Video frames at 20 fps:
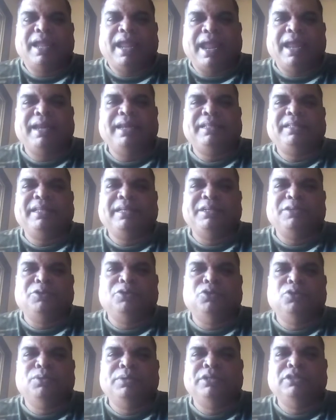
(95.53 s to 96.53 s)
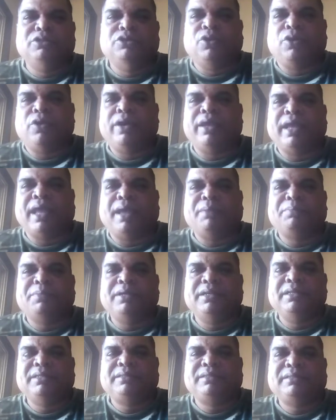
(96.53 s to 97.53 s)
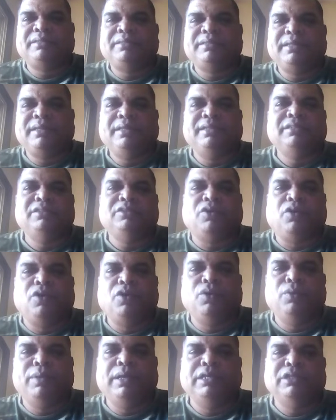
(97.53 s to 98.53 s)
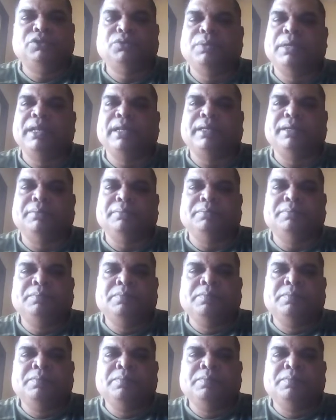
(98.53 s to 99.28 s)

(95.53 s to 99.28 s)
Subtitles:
Anything to do with joy, happiness is always welcome.